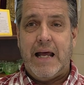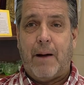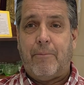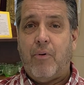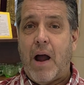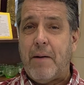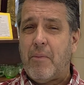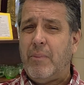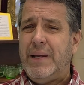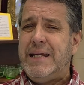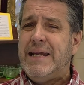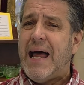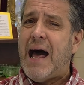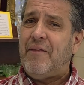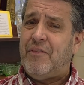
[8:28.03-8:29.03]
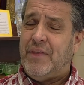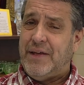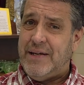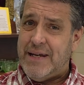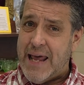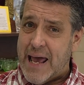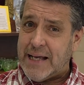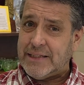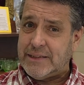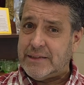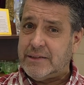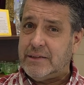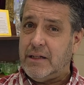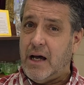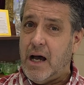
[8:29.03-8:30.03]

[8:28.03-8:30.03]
Now, probably not the next